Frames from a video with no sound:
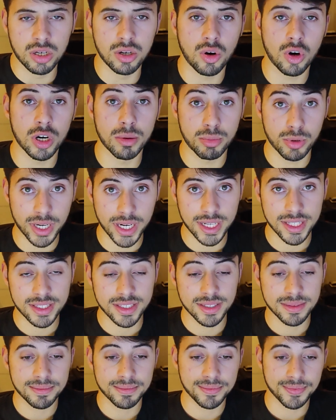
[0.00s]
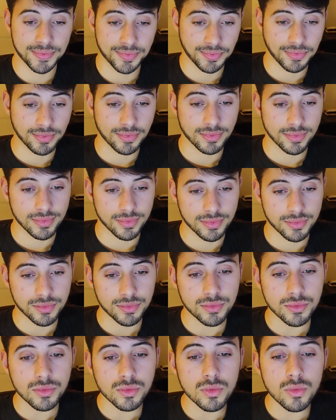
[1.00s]
or bricked,
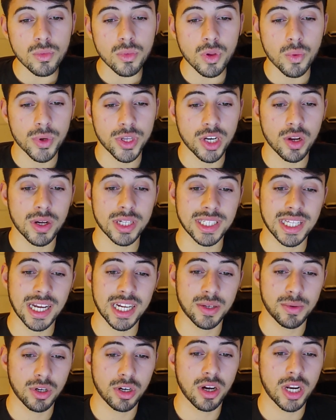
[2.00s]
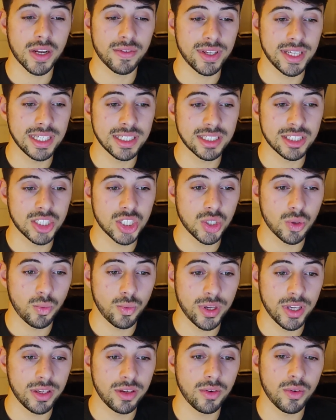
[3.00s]
we know exactly what kind of ECU
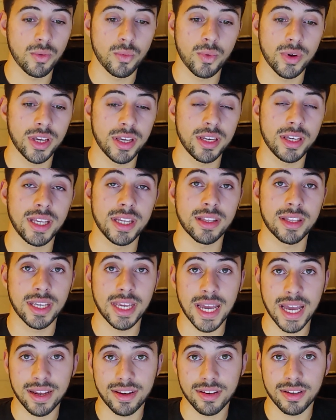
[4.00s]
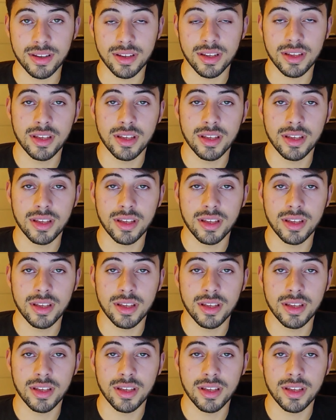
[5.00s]
we need to get,